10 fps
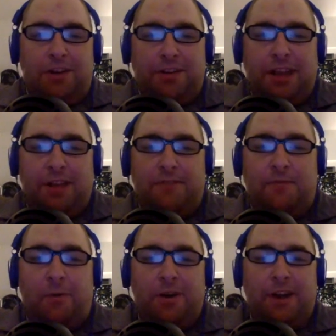They are
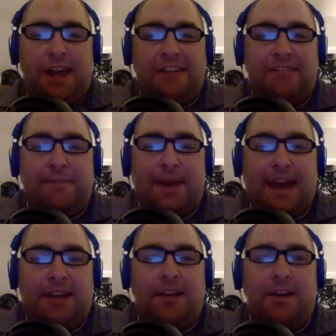4.5 back
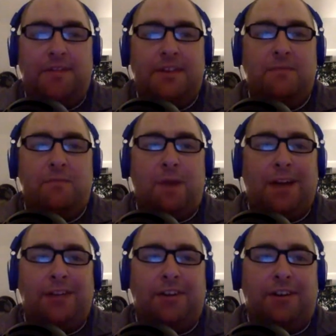of the wild
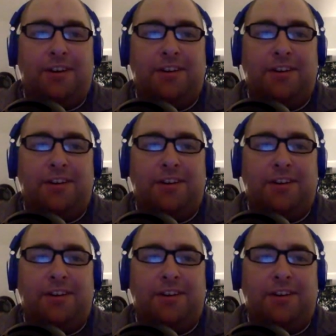card.